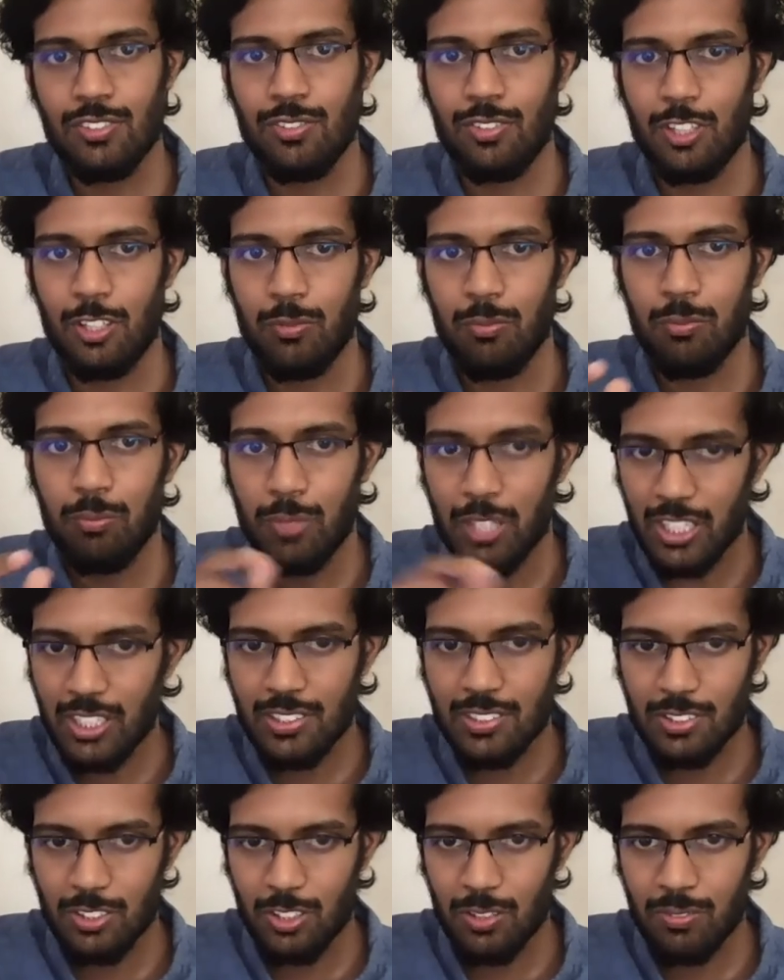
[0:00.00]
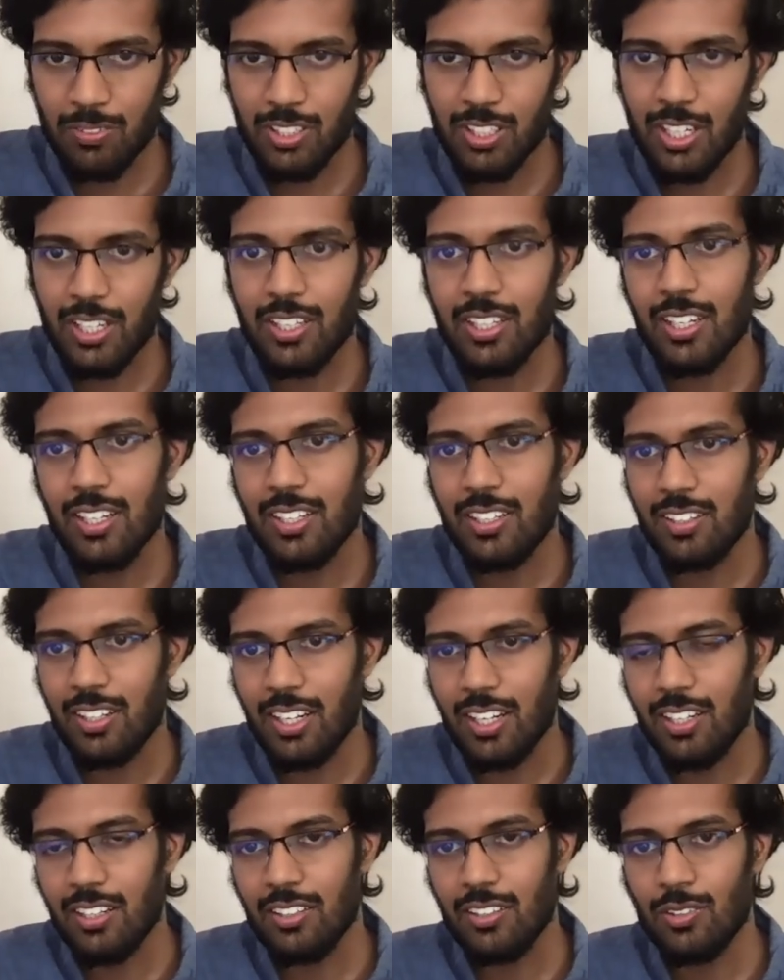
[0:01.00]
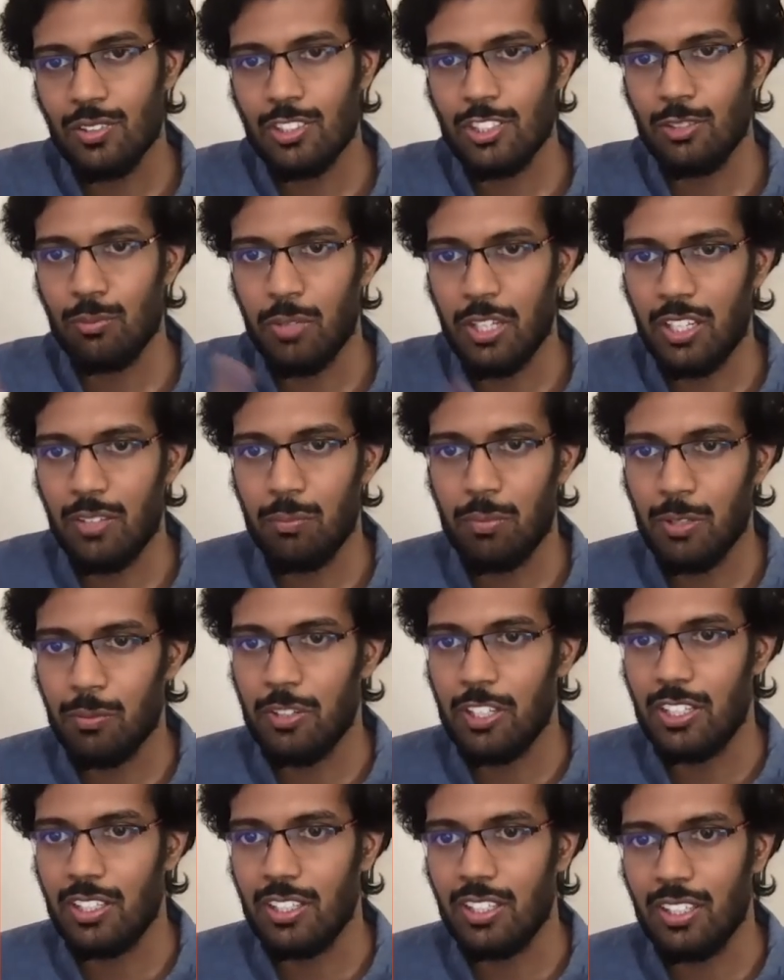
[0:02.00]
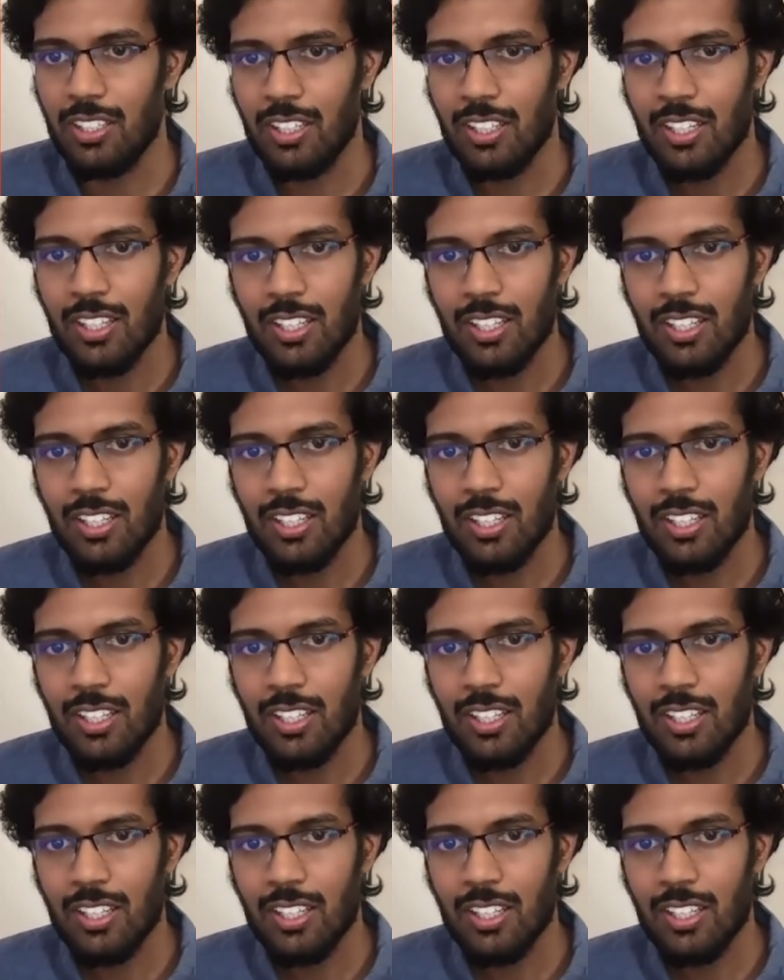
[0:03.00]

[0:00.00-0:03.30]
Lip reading: from Bayes and I trained using PBT.